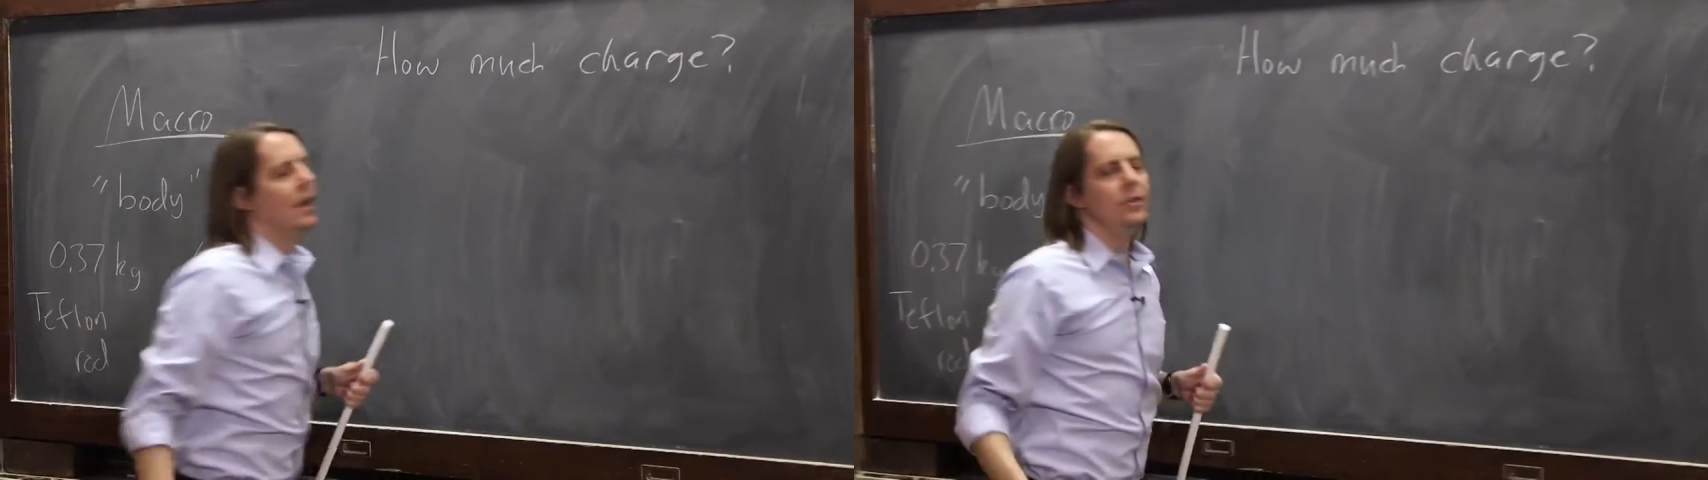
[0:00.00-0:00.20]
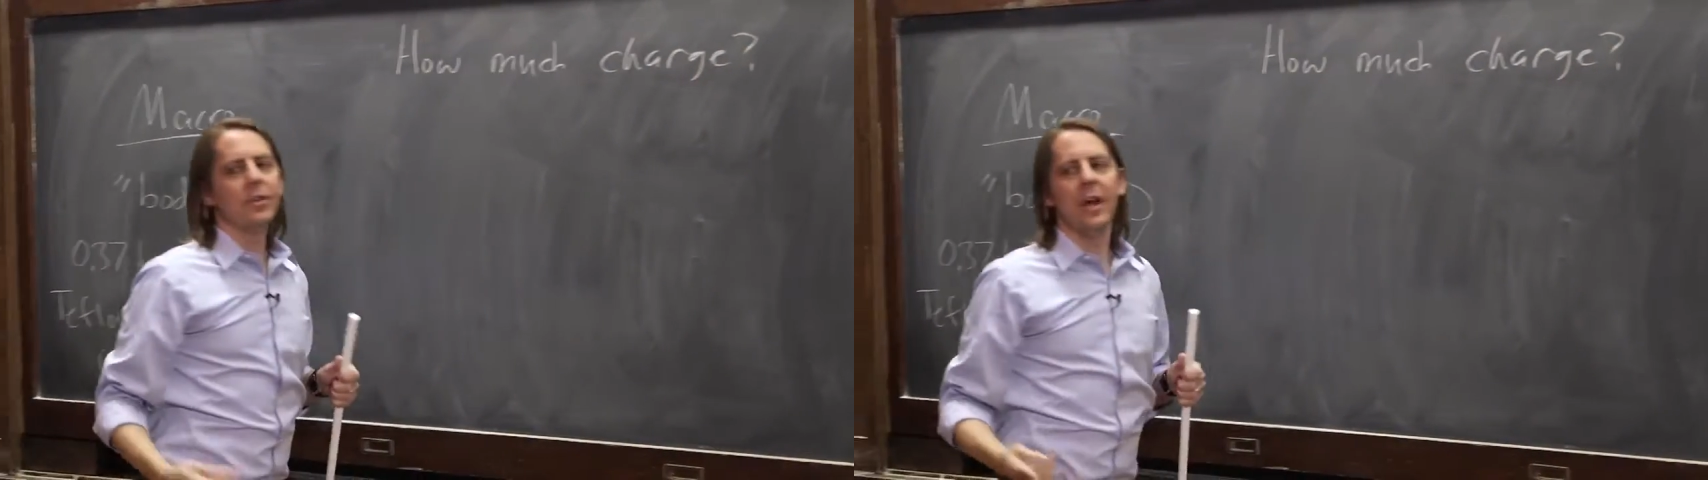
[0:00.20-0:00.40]

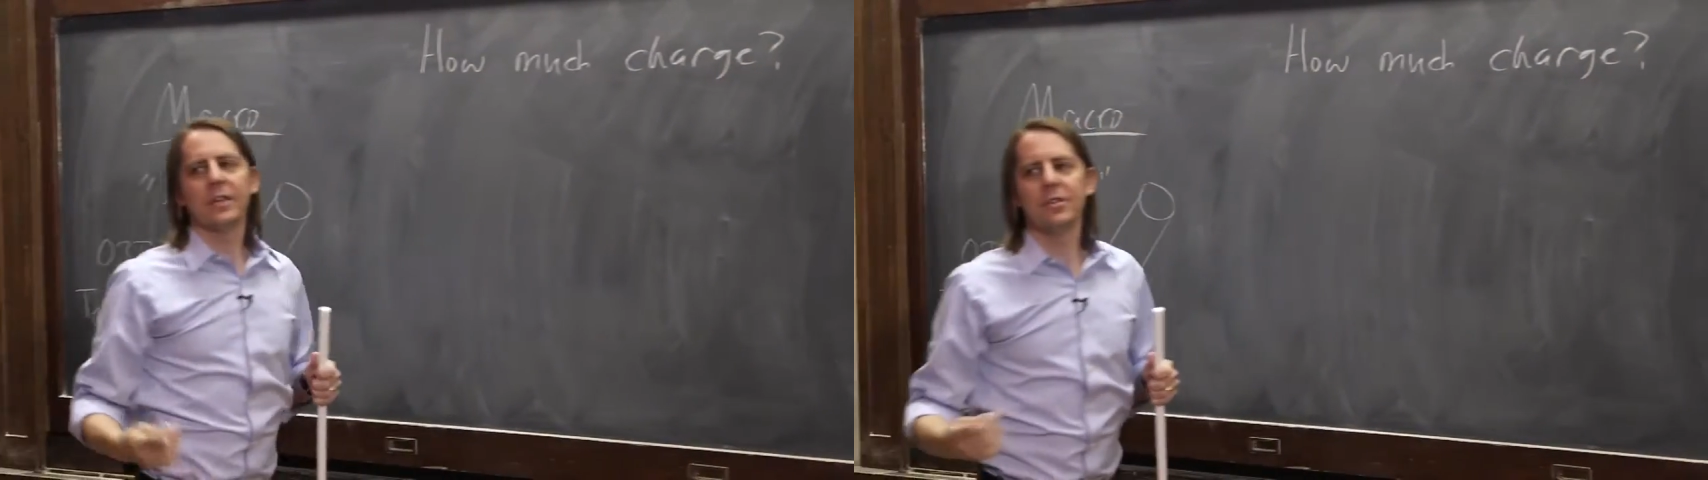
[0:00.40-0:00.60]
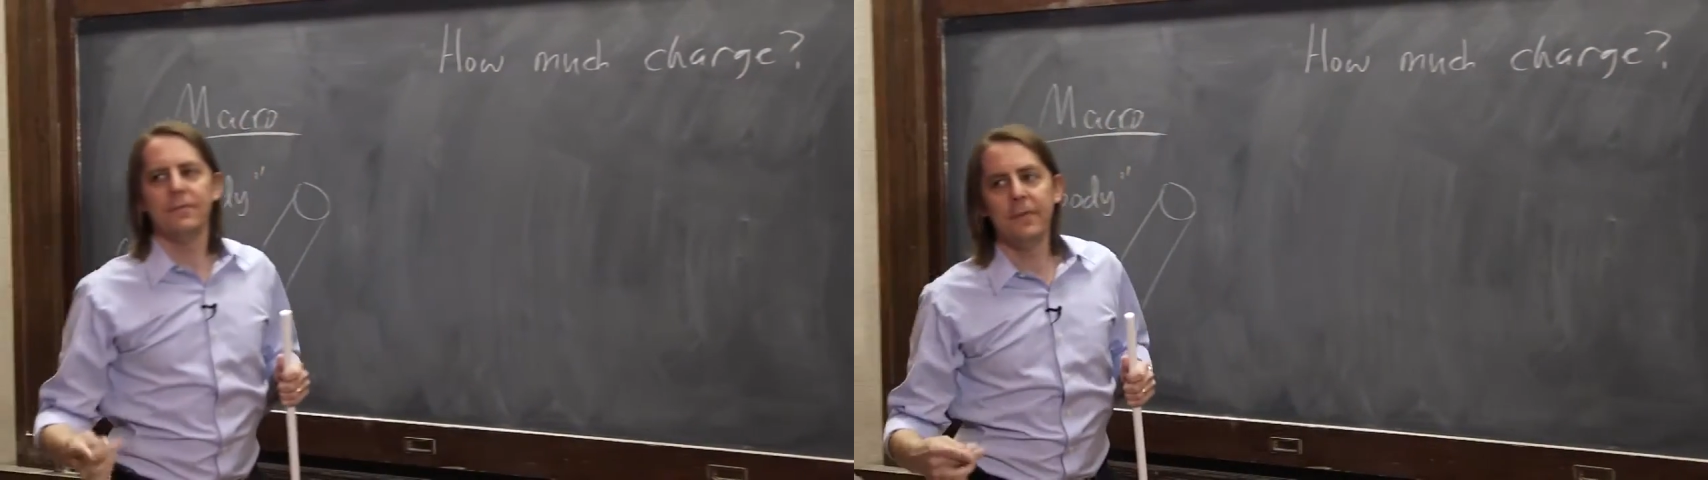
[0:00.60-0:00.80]
And you can
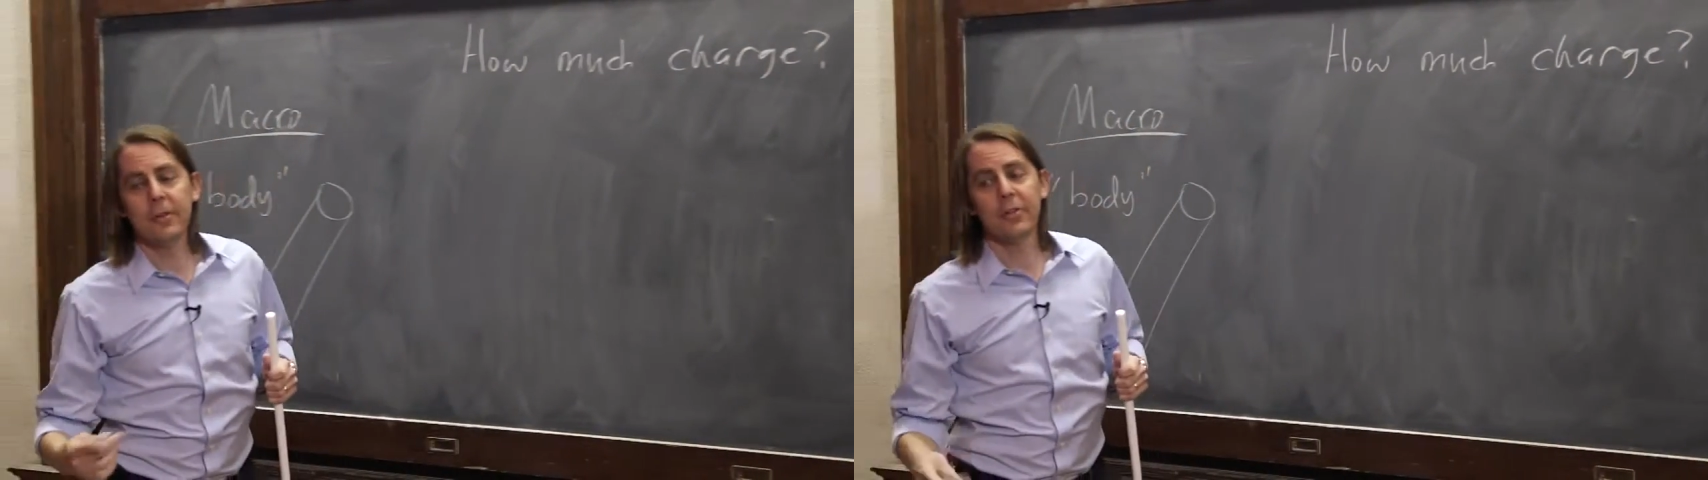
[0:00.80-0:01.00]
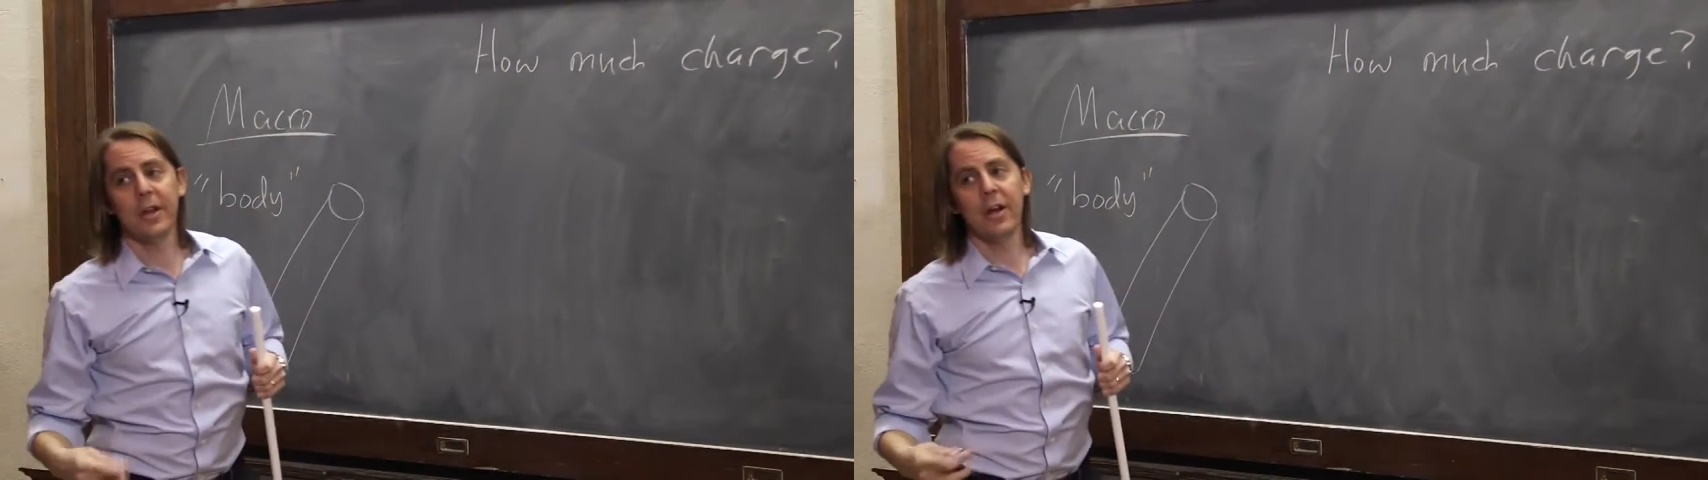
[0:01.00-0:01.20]
actually
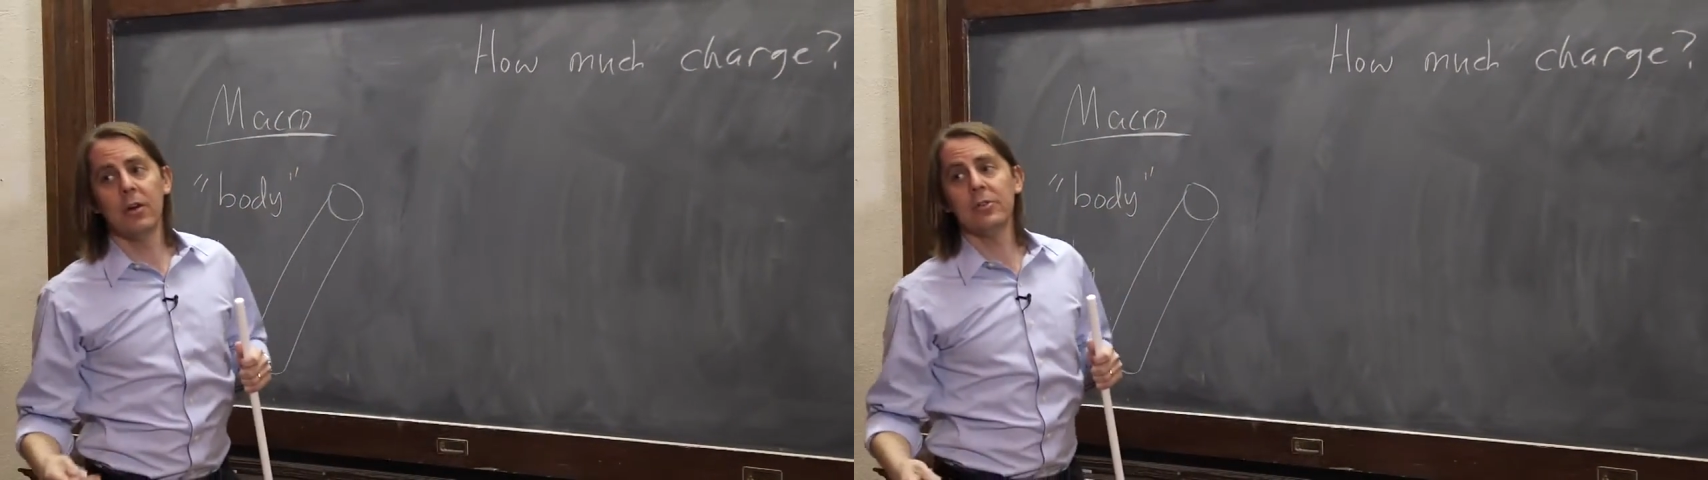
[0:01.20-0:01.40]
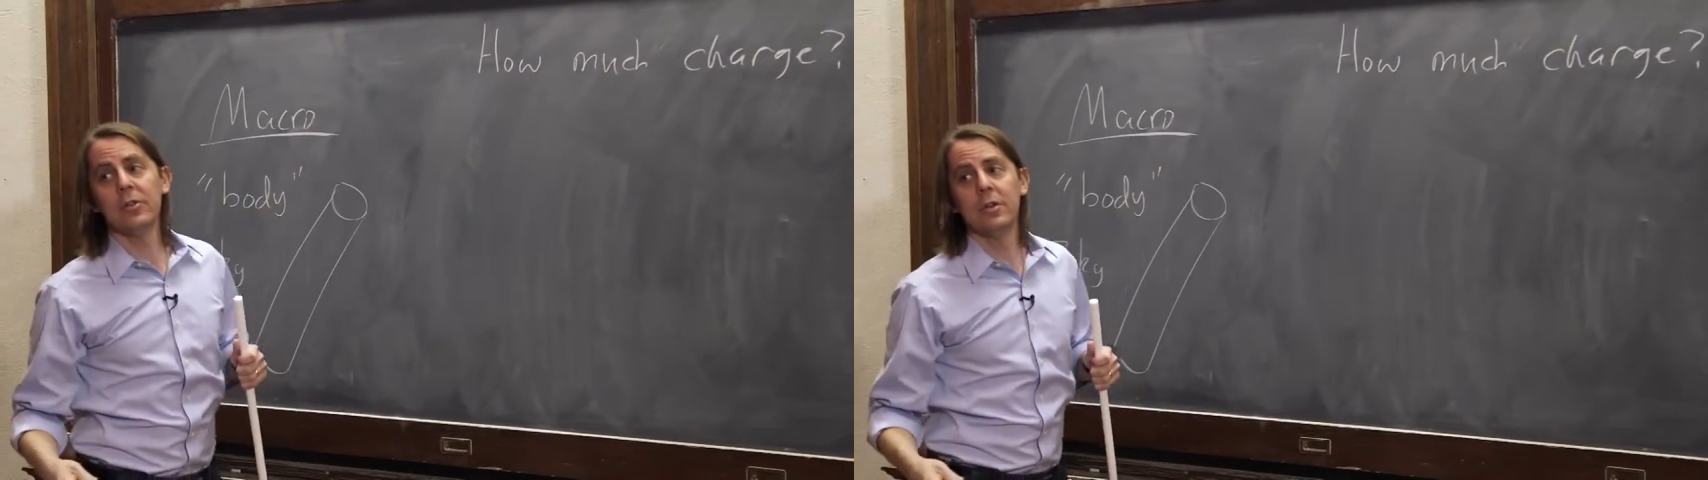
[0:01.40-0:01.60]
figure that
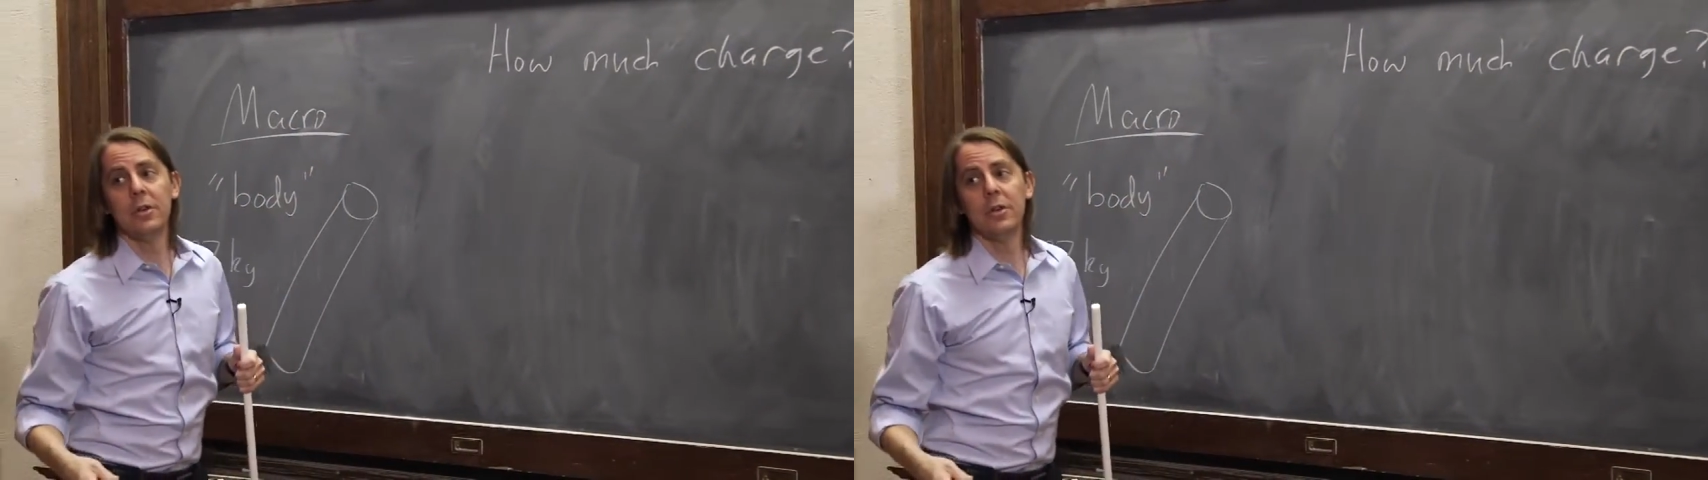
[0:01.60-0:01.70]
out